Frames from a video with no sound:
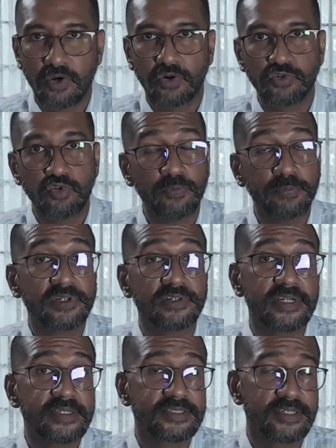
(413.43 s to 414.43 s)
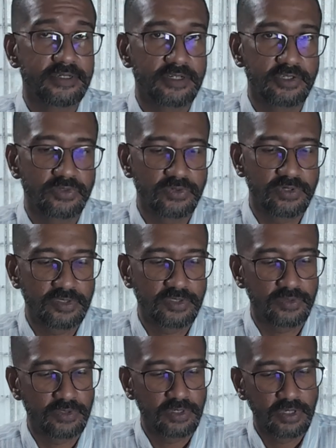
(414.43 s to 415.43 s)
on open rates and click-through rates.
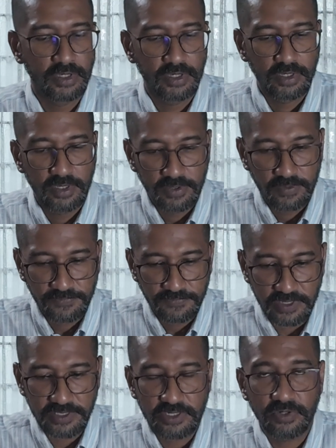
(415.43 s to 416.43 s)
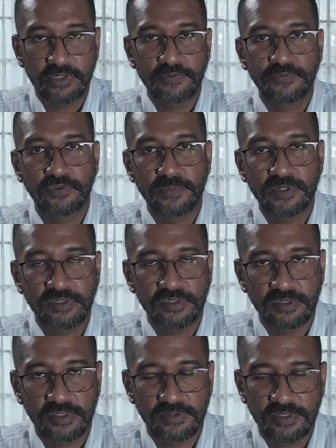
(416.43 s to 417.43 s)
So find out if your
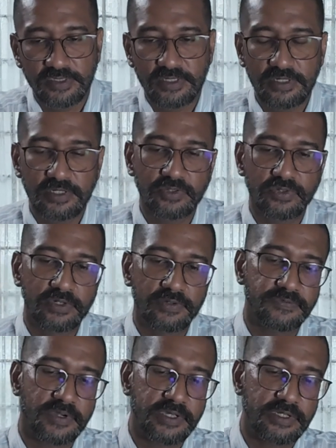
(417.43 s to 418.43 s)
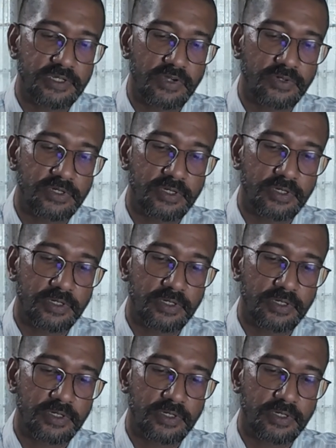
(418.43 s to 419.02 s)
messages are resonating. You got to find out